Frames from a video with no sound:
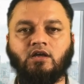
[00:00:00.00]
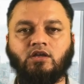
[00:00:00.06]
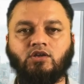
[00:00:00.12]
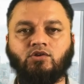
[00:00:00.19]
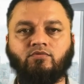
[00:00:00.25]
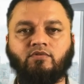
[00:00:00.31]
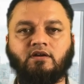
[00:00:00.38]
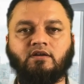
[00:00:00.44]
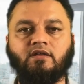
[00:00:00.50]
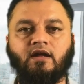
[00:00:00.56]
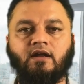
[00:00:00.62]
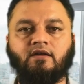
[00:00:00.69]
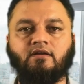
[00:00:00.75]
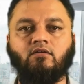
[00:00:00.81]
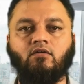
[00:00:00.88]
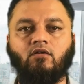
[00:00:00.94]
you would
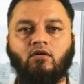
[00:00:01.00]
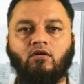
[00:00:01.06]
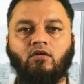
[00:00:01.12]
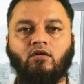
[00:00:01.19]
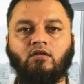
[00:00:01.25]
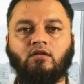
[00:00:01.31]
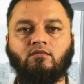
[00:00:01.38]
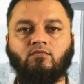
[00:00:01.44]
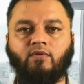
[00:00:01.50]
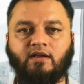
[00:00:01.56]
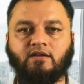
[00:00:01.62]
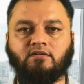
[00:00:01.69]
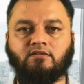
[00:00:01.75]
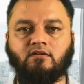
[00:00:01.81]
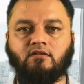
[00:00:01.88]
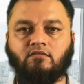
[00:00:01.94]
get all wet,
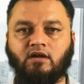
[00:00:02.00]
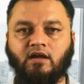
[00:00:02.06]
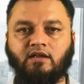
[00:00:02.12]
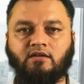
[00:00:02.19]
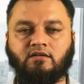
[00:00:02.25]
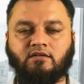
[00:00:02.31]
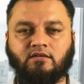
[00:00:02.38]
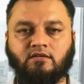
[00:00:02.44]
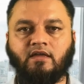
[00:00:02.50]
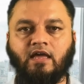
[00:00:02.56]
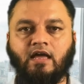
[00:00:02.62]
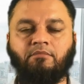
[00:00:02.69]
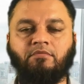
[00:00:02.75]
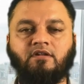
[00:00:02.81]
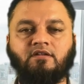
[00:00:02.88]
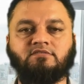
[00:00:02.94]
right?
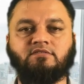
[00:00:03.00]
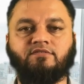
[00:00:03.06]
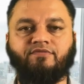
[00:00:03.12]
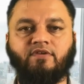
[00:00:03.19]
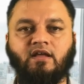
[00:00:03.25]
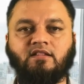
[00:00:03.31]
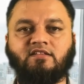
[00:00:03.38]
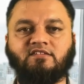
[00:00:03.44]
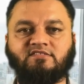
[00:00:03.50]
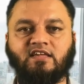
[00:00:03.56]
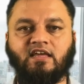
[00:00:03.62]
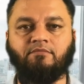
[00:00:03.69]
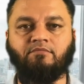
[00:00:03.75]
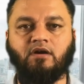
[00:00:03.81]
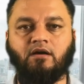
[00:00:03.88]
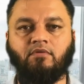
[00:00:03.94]
Cables feel the
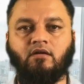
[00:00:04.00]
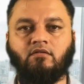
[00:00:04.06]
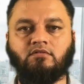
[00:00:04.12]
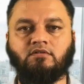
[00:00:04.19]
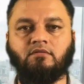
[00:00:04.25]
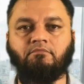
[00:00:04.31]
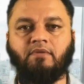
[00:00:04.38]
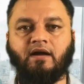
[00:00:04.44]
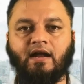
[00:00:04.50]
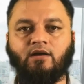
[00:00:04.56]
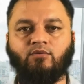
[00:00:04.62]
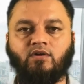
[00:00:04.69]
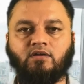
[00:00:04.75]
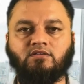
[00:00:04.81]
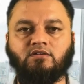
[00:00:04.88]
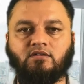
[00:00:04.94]
same about bad
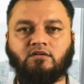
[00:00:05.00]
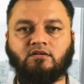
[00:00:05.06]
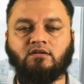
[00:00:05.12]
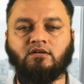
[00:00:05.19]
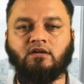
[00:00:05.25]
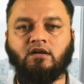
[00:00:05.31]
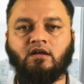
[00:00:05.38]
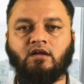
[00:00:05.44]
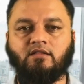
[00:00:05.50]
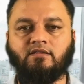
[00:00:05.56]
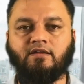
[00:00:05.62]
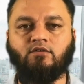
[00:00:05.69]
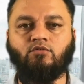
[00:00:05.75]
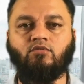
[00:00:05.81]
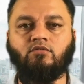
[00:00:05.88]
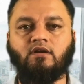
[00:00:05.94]
weather.
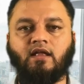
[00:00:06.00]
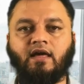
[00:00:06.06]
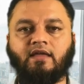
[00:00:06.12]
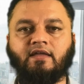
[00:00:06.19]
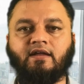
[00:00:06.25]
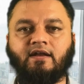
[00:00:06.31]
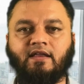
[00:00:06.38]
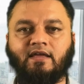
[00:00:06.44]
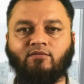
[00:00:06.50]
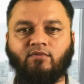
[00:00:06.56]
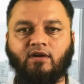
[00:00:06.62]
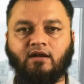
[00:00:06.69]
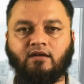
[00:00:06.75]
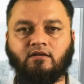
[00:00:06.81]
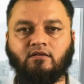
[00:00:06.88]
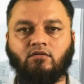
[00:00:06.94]
They don't like getting
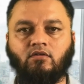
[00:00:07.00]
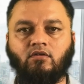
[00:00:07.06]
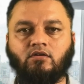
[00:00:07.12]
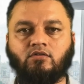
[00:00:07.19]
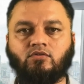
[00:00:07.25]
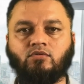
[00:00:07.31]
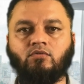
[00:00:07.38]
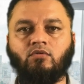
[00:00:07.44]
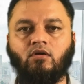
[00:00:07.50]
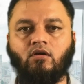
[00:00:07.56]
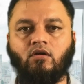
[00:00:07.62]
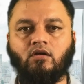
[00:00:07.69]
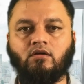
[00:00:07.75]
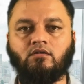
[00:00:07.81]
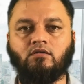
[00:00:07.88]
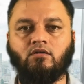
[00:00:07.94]
wet or too
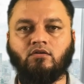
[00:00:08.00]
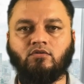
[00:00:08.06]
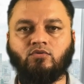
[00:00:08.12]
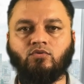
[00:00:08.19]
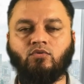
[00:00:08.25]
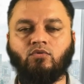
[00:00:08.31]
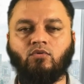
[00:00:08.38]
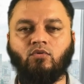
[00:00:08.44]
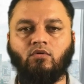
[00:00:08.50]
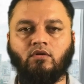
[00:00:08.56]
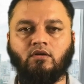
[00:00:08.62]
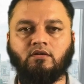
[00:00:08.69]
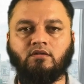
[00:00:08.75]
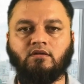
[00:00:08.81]
hot or too cold.